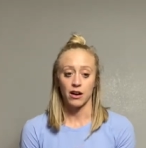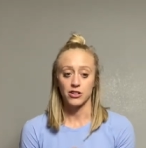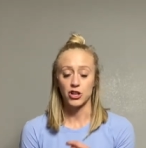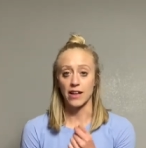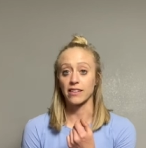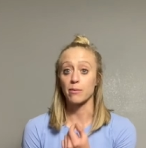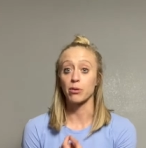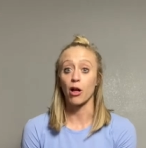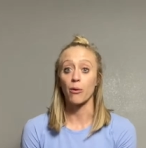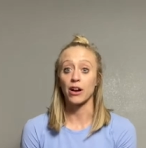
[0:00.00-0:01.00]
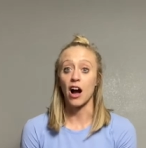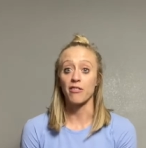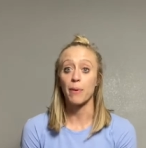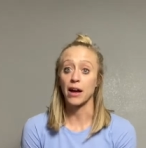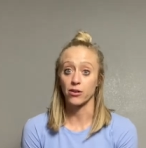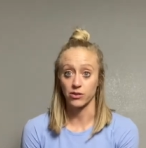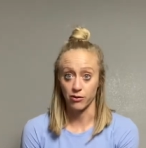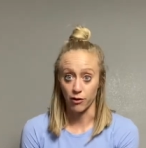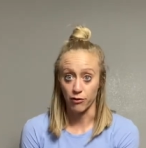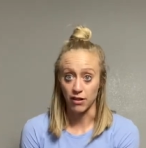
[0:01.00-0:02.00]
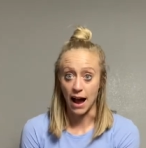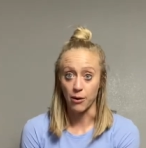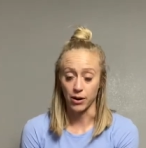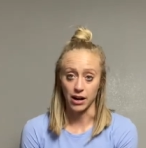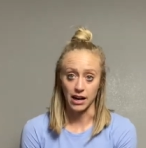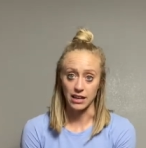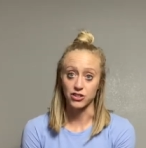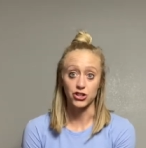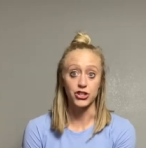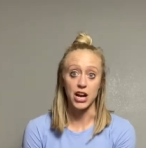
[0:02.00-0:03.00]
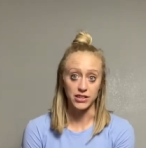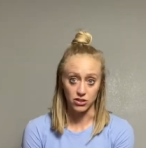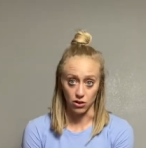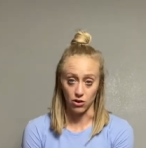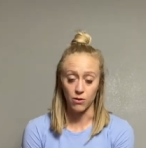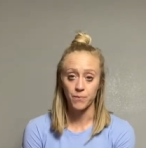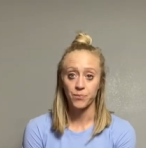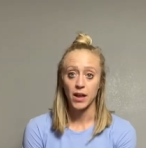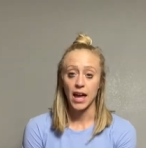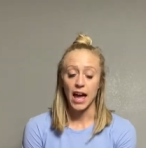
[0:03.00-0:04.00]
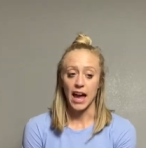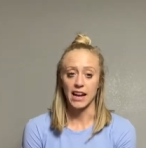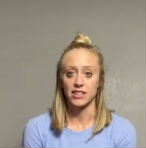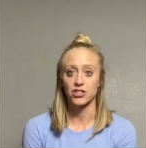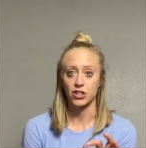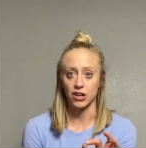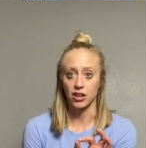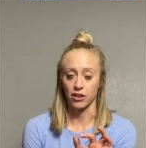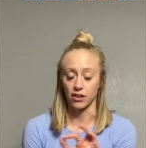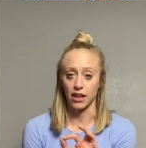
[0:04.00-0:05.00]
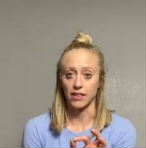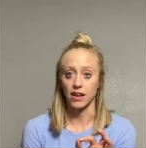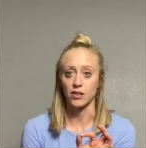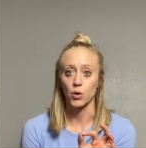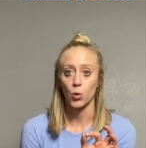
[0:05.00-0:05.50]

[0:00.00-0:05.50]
gently blowing off petals of a flower. It's gentle and it's circular like this.